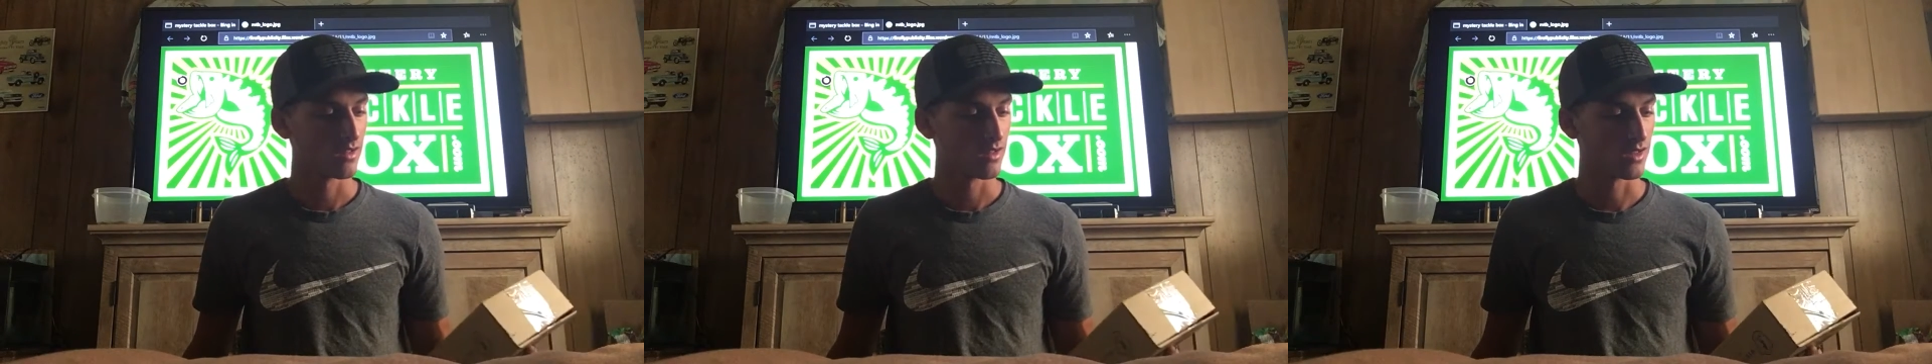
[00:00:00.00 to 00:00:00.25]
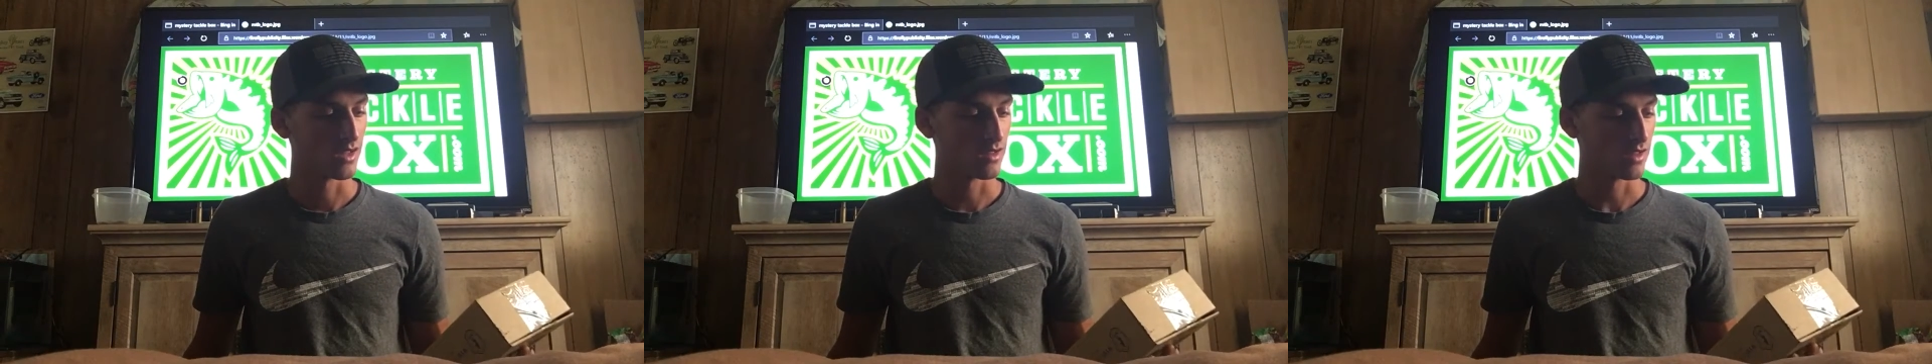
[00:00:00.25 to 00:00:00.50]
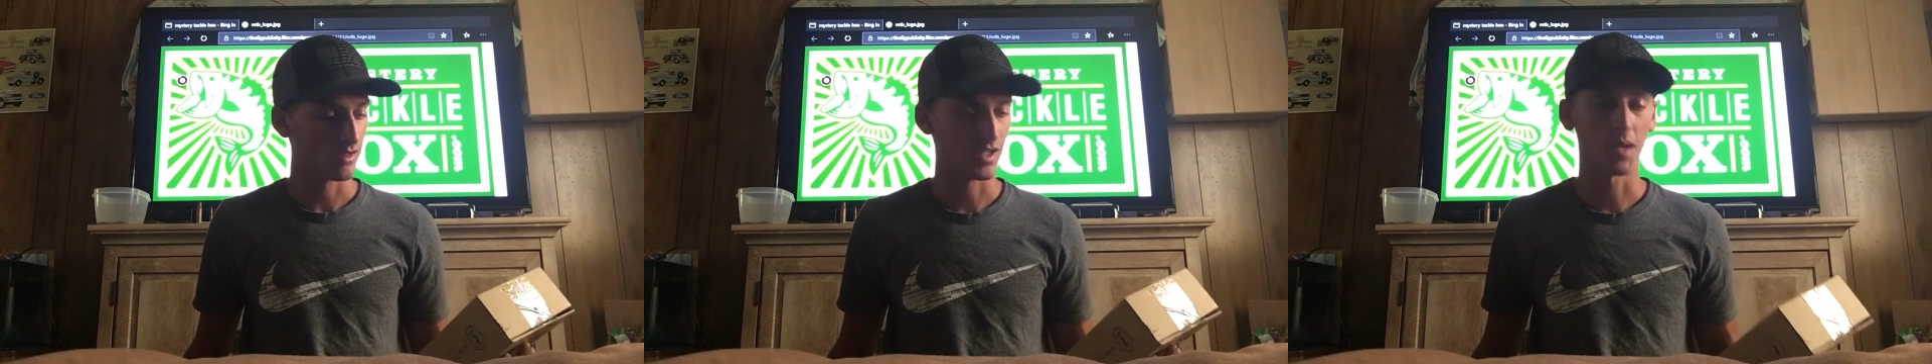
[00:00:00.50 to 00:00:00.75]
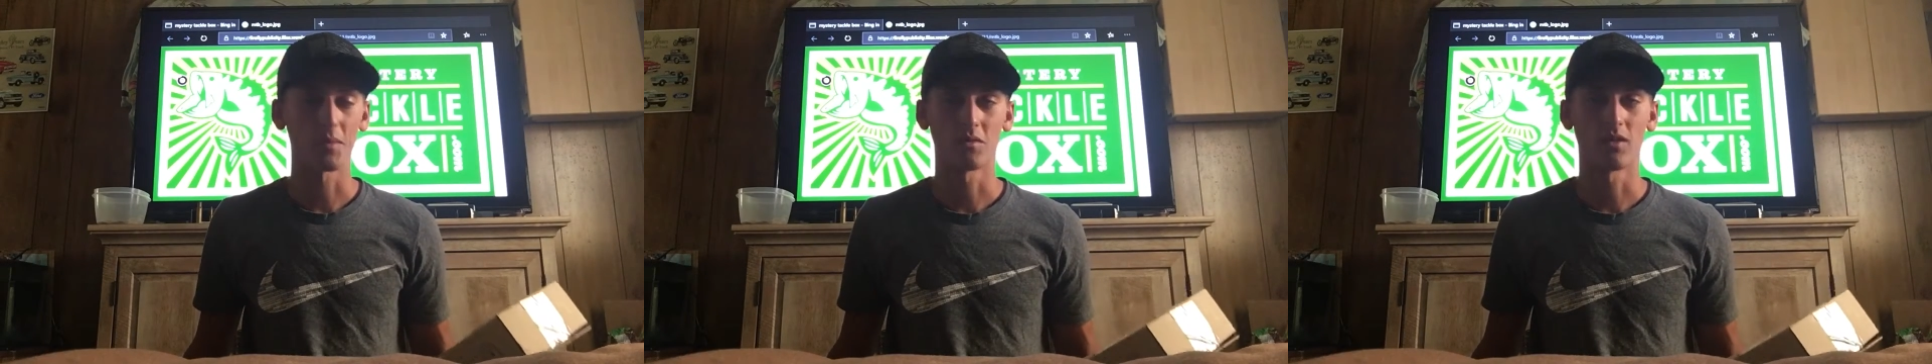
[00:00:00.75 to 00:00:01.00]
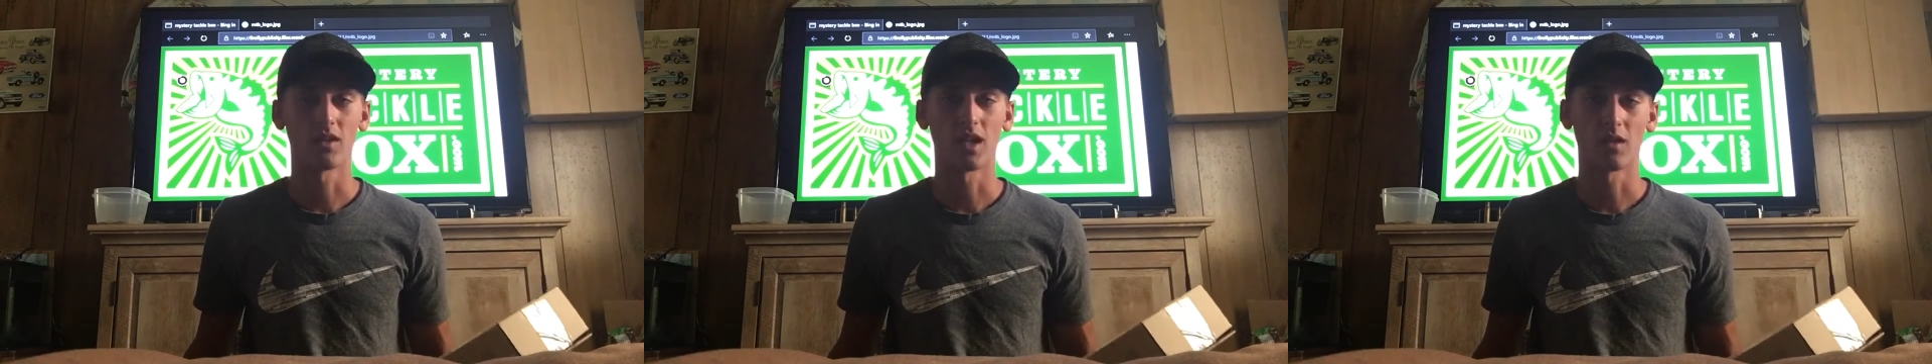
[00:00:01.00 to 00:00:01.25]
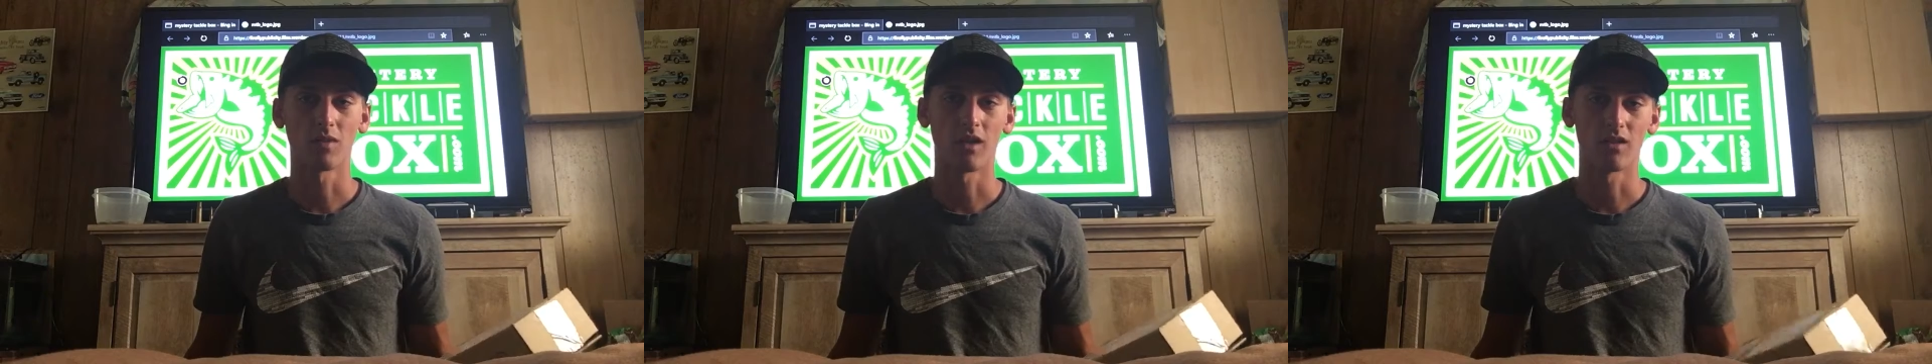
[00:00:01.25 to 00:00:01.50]
you know, that's what happens when you
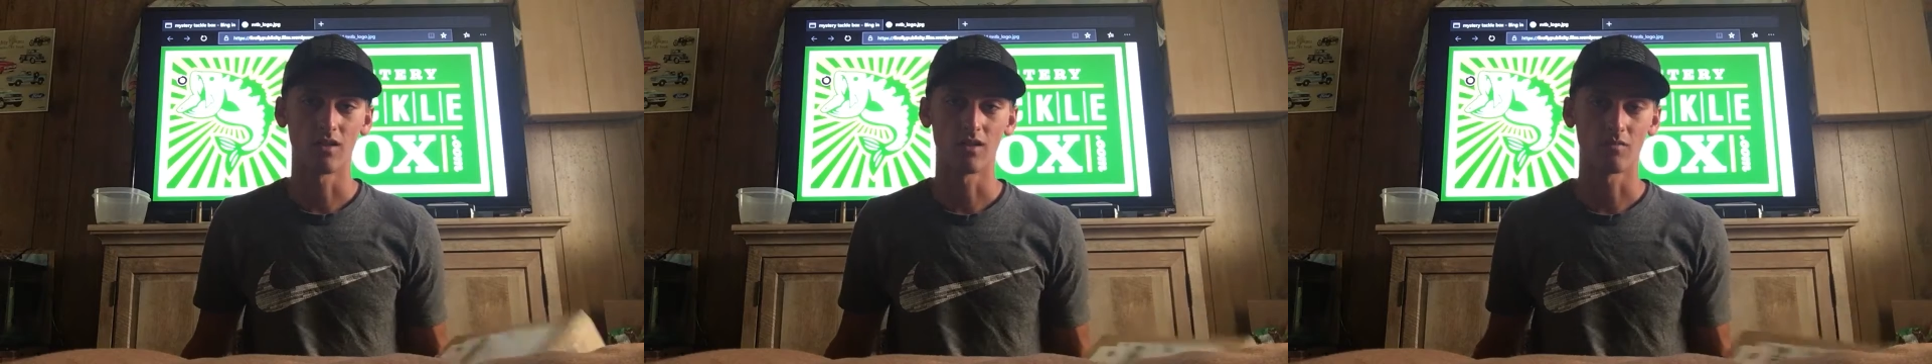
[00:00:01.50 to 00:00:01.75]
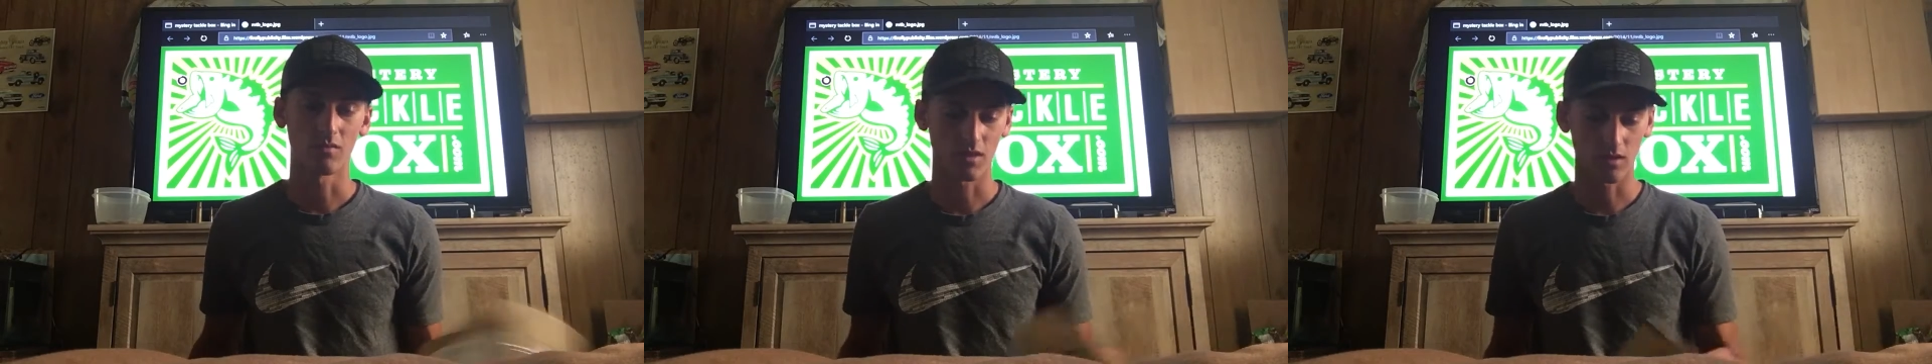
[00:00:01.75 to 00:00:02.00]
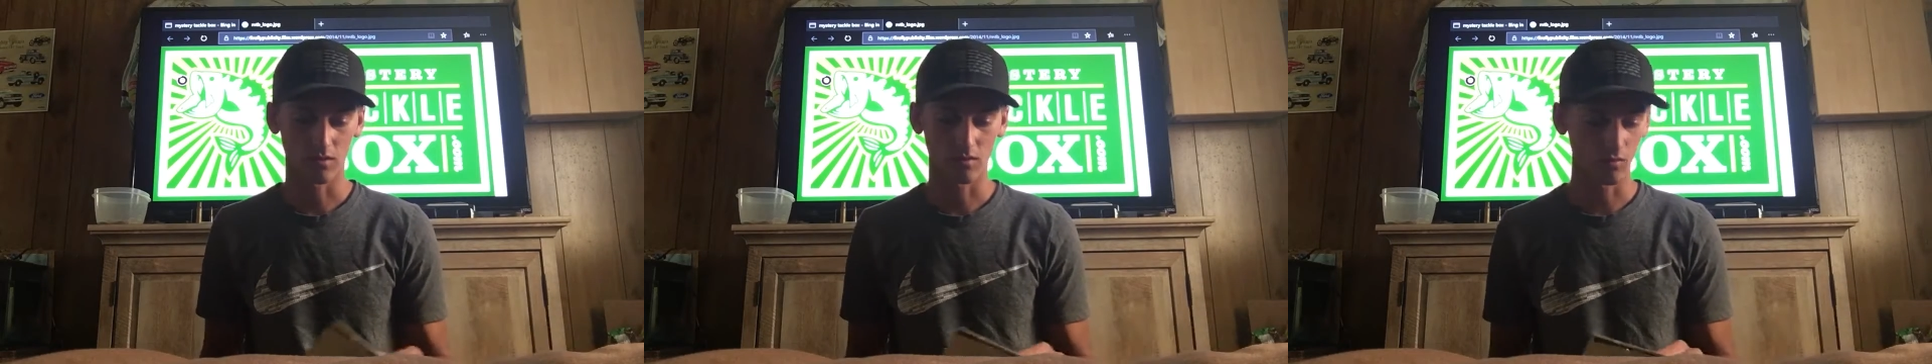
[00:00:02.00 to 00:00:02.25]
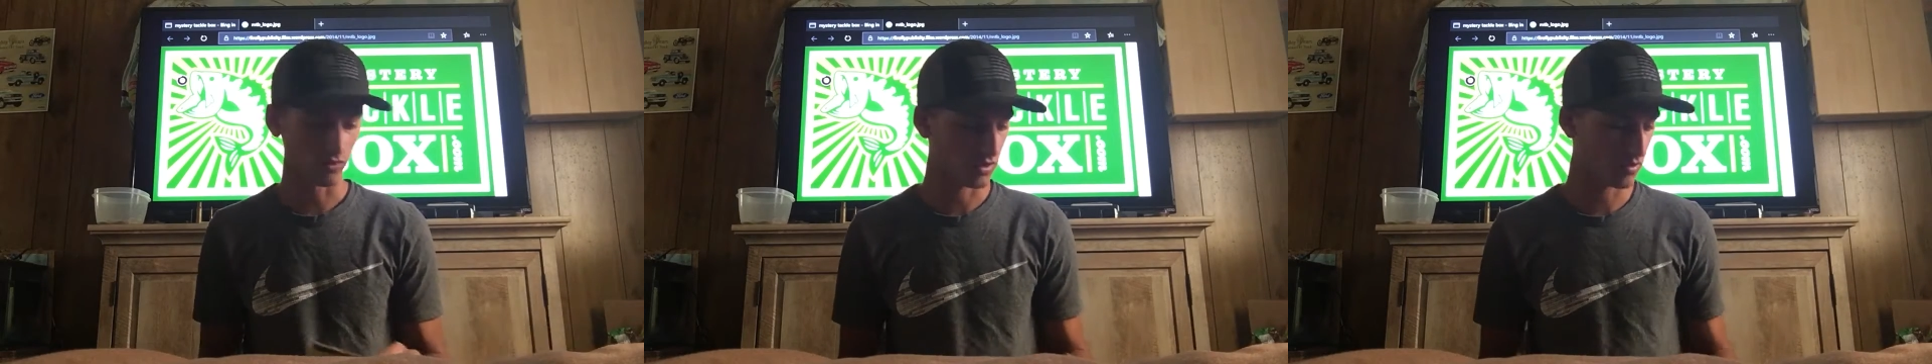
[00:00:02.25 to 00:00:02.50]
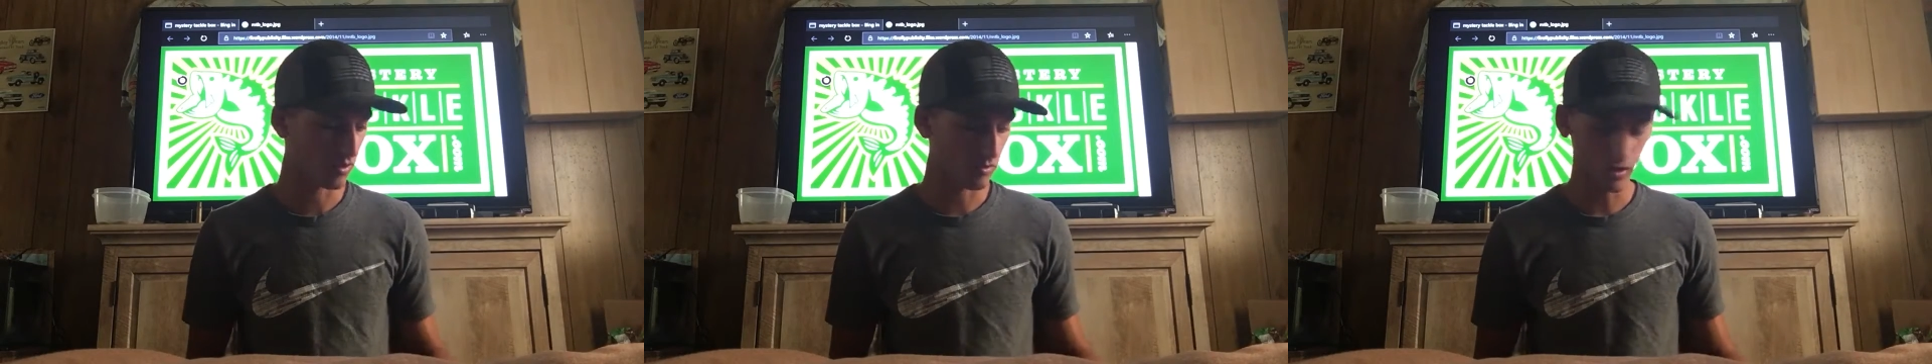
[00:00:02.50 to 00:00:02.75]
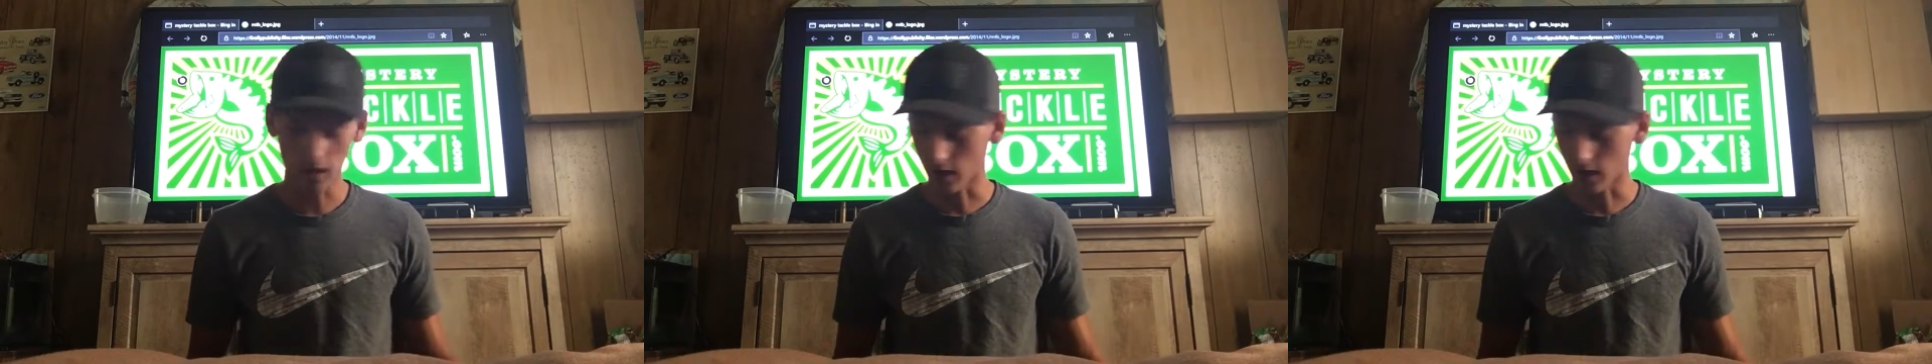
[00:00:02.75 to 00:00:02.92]
take them out and use them. So we'll see what we